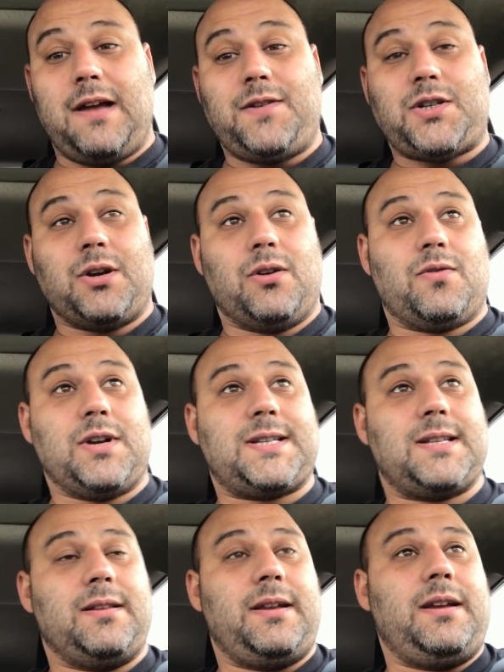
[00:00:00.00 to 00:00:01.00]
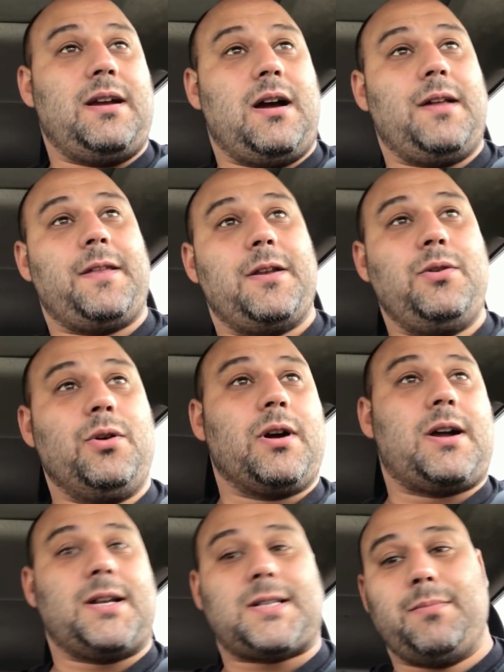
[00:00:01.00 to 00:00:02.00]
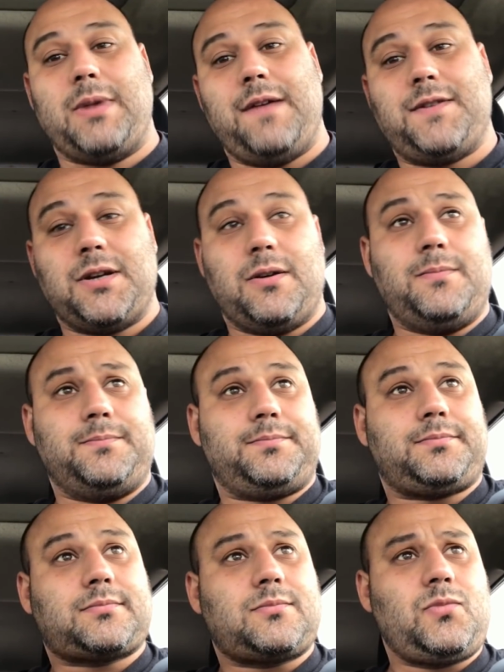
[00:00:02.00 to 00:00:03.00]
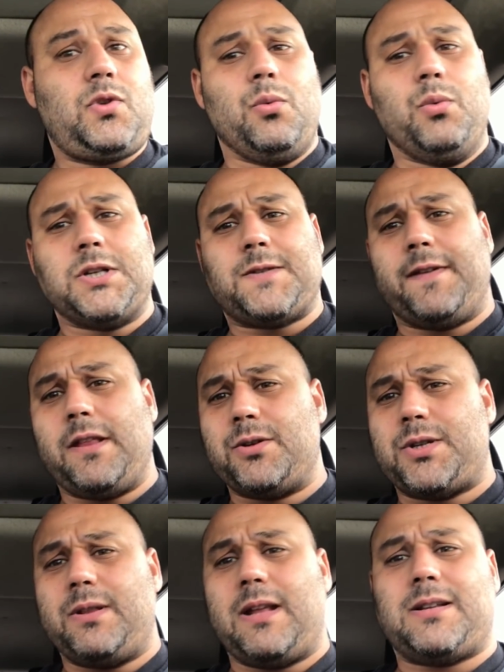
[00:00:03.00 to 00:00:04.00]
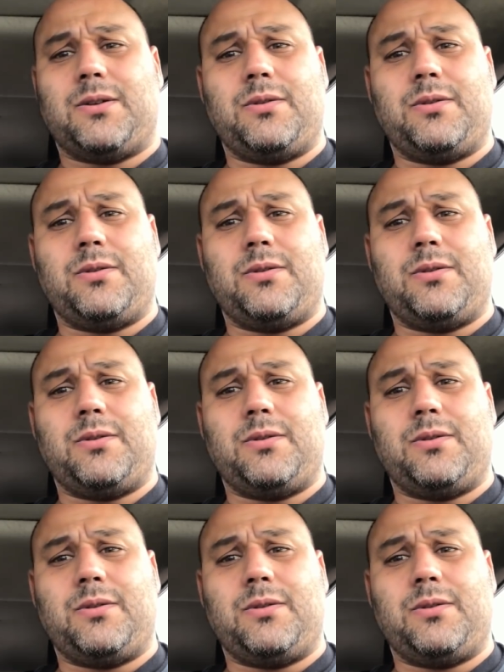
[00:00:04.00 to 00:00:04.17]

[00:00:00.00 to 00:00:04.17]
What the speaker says: knife show recently, the New York Custom Knife Show, which for those of you that